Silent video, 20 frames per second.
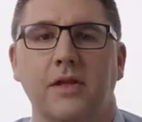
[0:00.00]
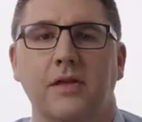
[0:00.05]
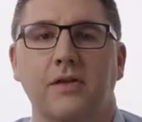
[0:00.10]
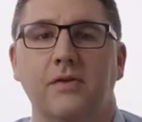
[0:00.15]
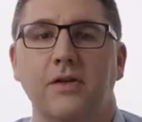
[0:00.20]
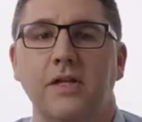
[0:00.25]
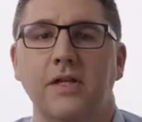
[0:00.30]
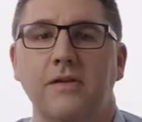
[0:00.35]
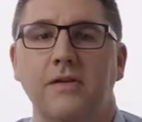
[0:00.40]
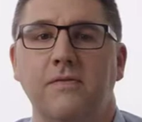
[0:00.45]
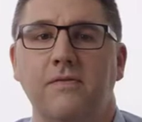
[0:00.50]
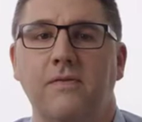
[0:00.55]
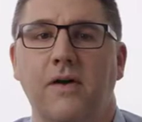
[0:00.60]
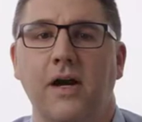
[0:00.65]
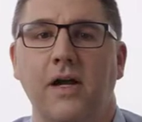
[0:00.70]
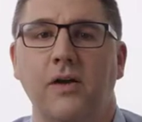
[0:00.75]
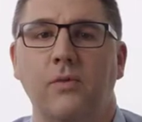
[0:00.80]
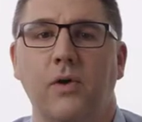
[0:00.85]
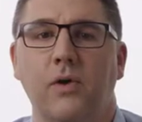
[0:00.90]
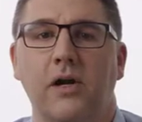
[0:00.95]
You'll need to
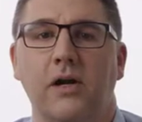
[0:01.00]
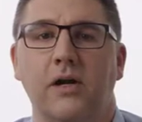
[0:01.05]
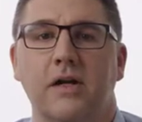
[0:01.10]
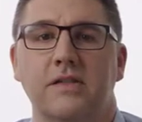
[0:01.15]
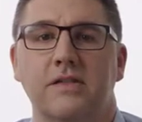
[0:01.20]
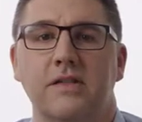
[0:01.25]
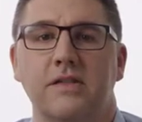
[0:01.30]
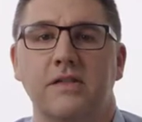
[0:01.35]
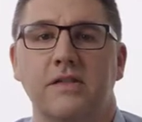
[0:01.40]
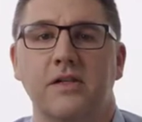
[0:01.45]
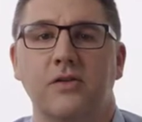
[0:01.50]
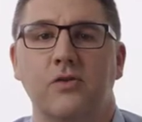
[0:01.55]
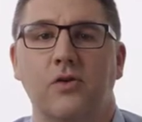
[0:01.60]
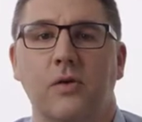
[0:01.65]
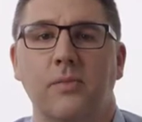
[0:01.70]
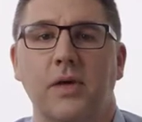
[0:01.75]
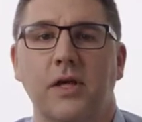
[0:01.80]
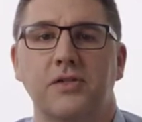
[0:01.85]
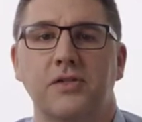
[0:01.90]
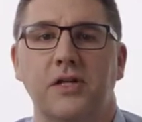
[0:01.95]
find where your existing
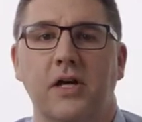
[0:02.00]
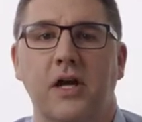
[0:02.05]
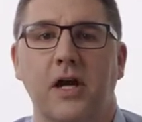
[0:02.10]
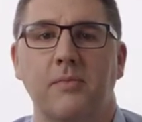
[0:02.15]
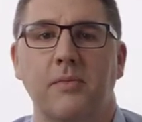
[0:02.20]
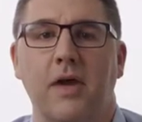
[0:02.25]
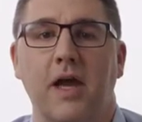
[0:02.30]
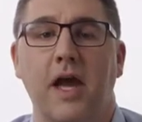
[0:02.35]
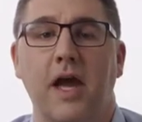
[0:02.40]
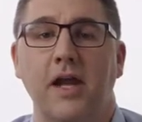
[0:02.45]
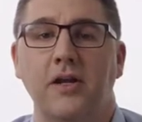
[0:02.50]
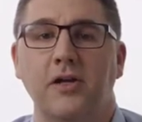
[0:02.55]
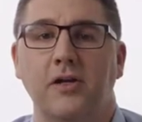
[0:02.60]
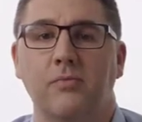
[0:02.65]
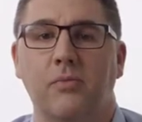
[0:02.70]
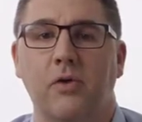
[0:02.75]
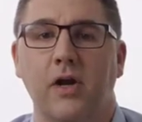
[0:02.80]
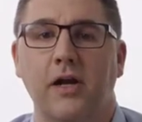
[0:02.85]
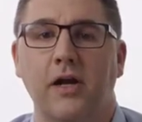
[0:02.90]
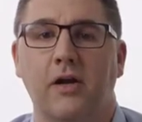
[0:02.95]
doorbell chime and your
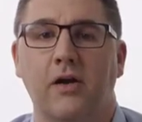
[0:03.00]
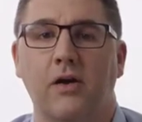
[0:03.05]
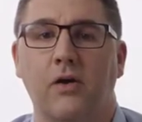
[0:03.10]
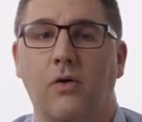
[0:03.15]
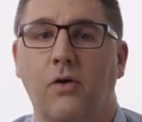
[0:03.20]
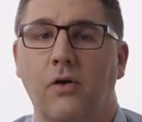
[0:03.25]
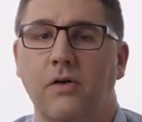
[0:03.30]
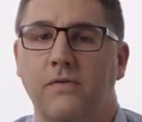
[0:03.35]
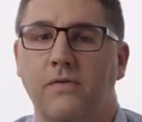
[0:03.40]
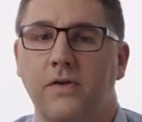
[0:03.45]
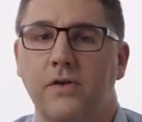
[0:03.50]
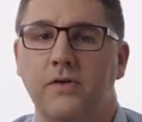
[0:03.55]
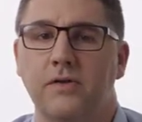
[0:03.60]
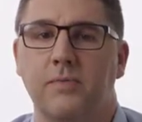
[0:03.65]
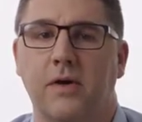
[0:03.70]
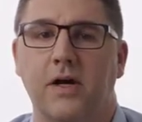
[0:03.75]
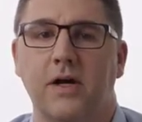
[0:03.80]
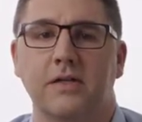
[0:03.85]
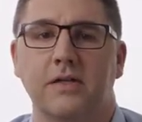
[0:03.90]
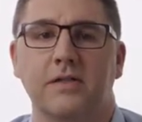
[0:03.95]
breaker or fuse
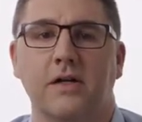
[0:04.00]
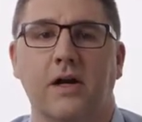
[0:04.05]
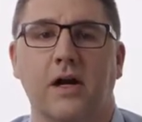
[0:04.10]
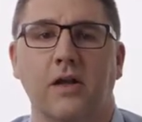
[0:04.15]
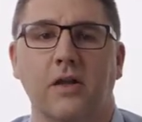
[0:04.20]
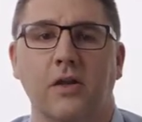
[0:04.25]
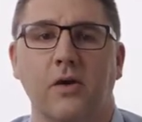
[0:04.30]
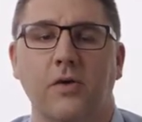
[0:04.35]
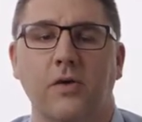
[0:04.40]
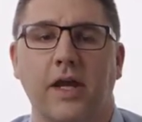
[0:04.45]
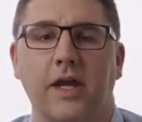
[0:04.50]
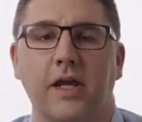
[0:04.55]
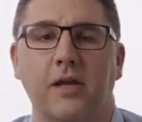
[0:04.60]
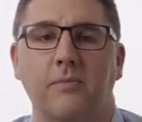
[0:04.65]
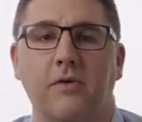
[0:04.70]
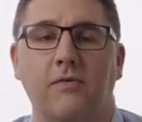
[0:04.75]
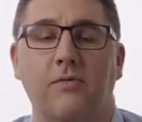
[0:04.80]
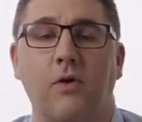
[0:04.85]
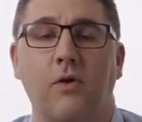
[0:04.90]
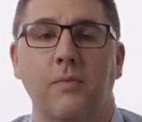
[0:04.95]
box are located
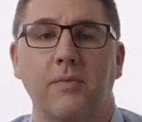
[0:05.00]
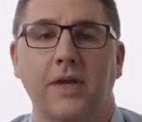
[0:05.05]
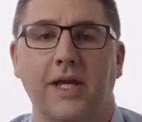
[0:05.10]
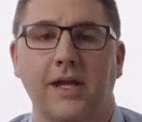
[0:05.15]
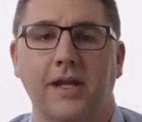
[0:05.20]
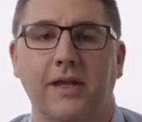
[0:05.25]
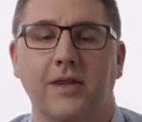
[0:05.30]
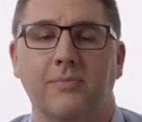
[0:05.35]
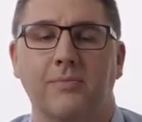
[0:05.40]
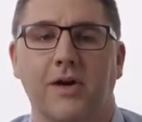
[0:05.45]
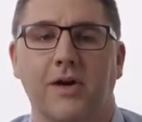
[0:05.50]
before beginning the